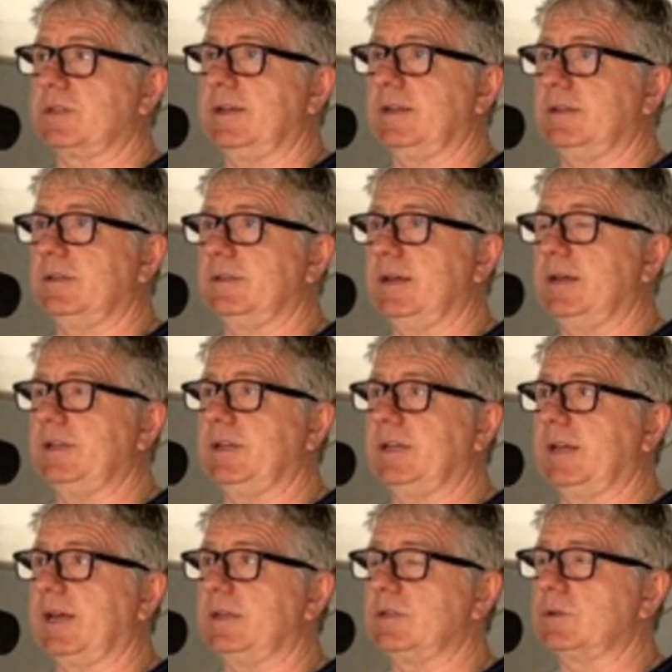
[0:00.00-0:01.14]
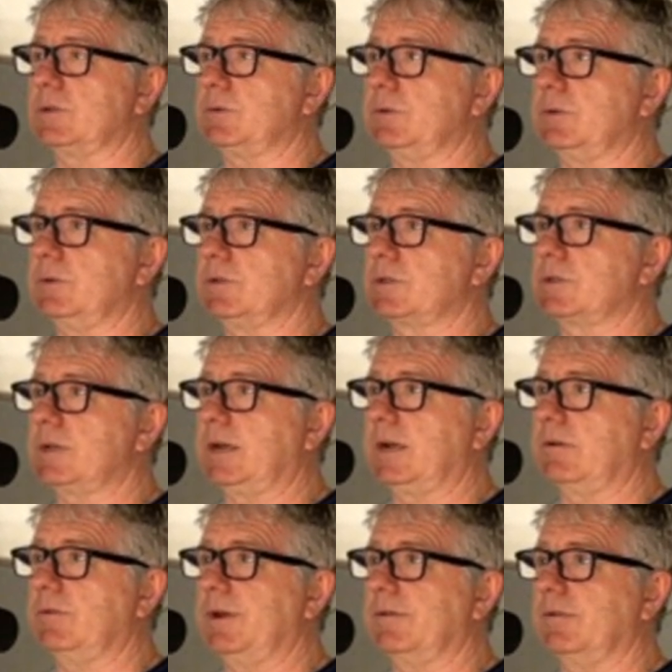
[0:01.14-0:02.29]
then you can get in touch with us at
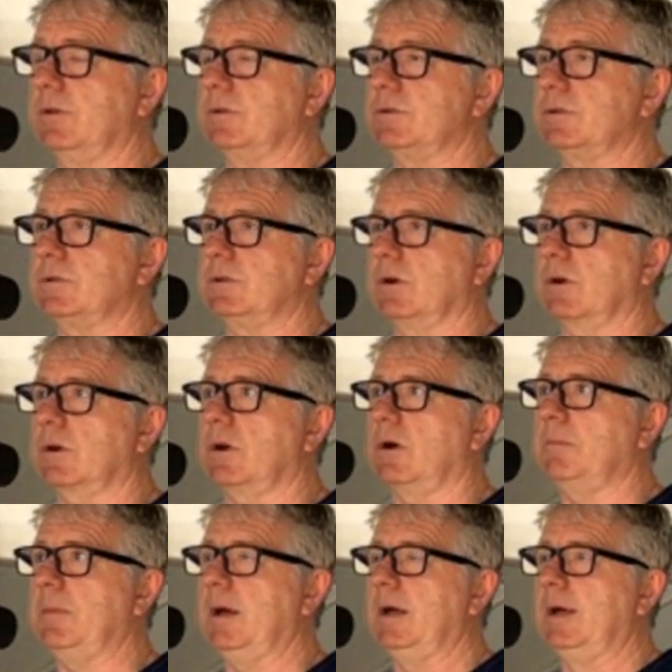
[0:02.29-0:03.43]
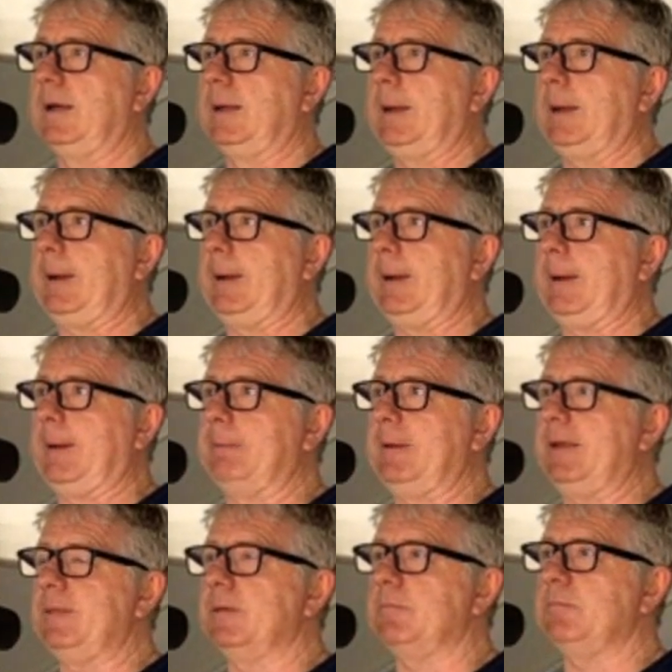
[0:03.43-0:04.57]
redevolution.com.
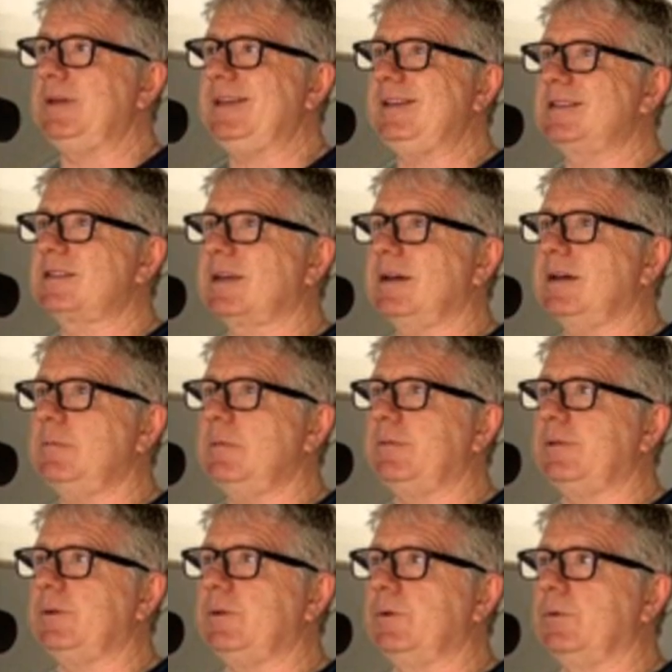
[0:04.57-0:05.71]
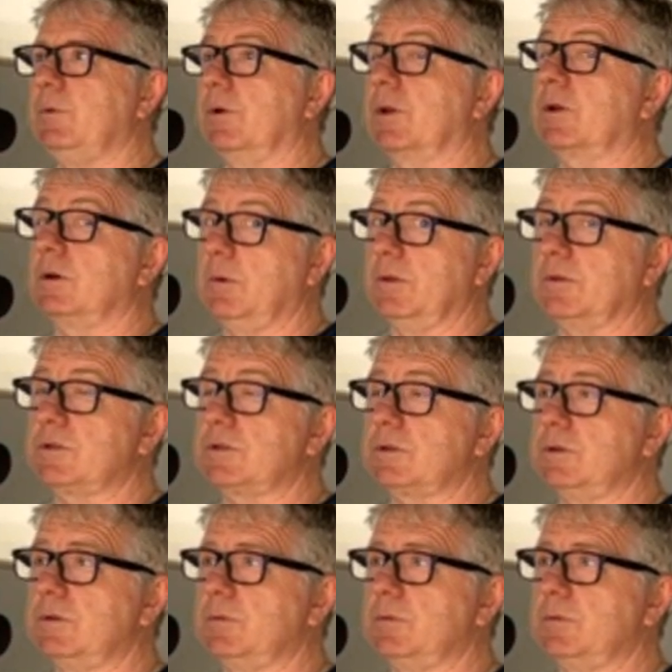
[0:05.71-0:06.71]
In the meantime, if you want to come on the show,